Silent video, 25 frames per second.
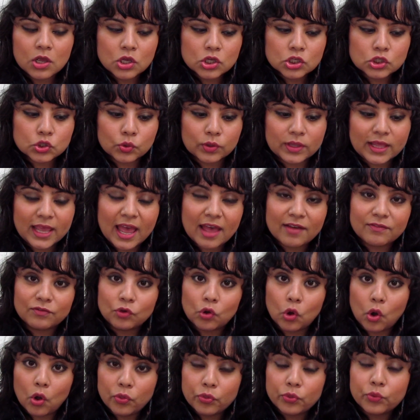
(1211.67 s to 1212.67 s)
So they have
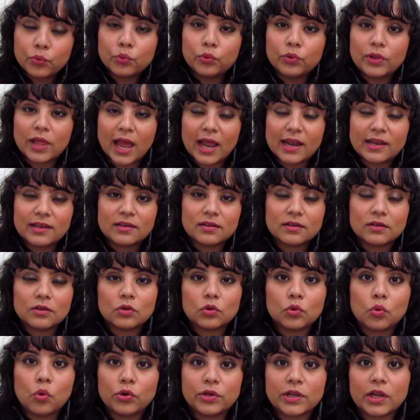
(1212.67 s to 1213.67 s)
gone through that
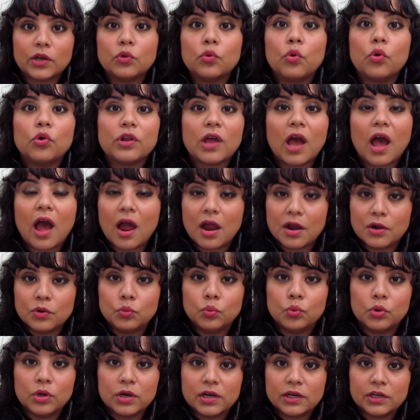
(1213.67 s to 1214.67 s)
quote unquote
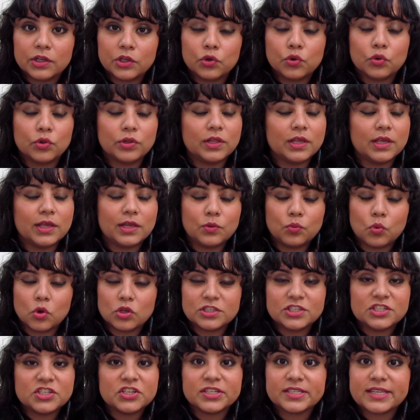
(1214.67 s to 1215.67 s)
hard work, you know, it
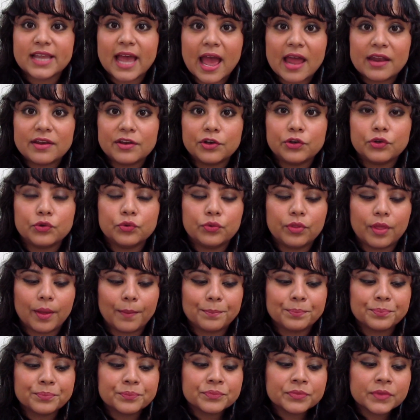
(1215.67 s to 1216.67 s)
wasn't just handed to
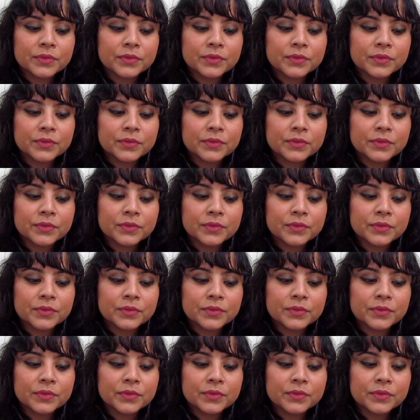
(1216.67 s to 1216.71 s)
them.